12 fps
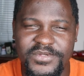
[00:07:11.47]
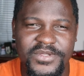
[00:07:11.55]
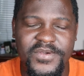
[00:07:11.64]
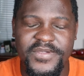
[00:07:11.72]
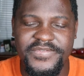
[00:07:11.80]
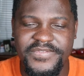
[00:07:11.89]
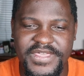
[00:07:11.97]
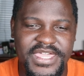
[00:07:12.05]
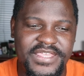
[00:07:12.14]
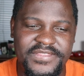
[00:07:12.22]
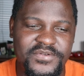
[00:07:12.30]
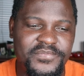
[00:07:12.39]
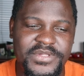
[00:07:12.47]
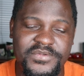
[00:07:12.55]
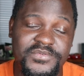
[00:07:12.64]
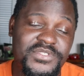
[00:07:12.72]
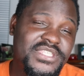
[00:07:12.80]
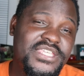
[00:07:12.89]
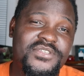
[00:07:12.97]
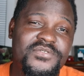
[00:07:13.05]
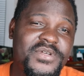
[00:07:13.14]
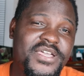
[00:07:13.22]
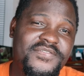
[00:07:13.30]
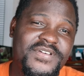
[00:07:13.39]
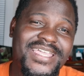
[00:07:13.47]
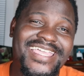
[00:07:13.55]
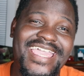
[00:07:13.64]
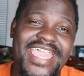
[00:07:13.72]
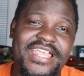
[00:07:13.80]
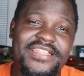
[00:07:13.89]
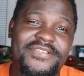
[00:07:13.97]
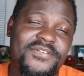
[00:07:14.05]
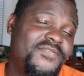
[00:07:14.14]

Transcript: You're going there, nobody will see you ever again.